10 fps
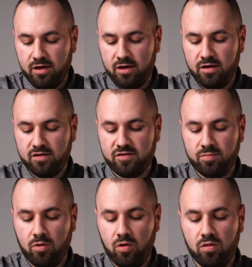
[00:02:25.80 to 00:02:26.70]
a
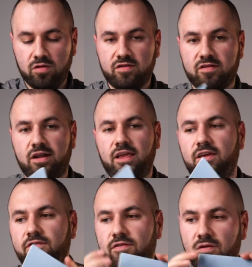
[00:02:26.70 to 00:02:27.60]
small
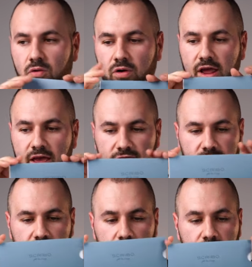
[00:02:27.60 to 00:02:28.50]
sleeve or
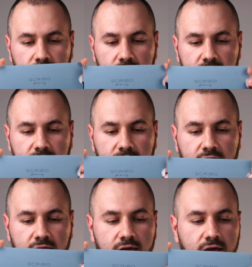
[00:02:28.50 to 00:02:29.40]
envelope
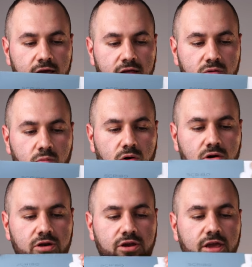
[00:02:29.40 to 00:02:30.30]
containing the
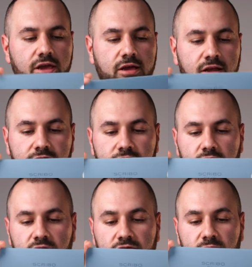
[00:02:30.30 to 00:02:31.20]
warranty and a few
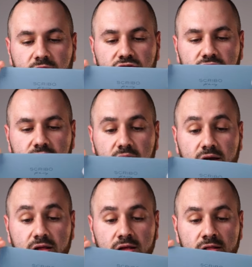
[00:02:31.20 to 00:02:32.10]
information
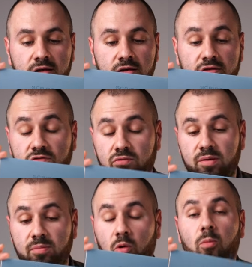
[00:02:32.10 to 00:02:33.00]
regarding the
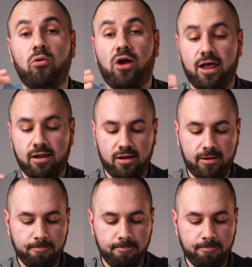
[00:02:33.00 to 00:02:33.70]
Scribo brand.